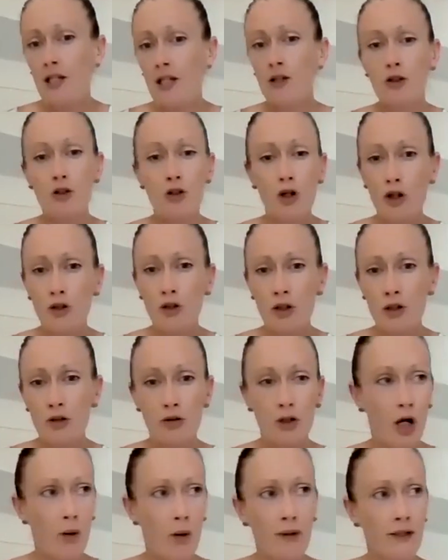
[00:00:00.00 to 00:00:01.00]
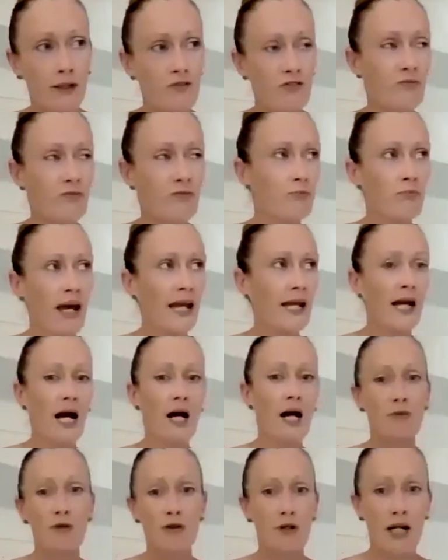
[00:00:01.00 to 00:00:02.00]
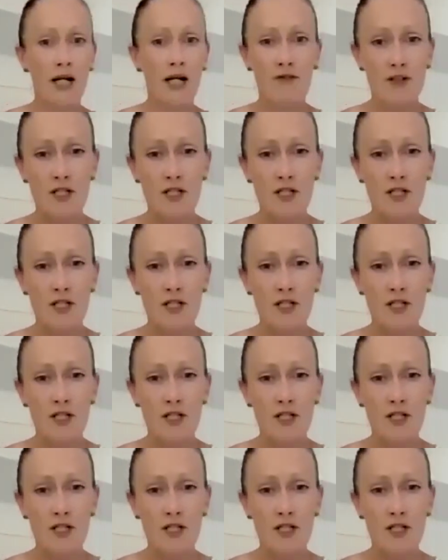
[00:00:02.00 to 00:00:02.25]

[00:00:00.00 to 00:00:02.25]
You don't go and make up creative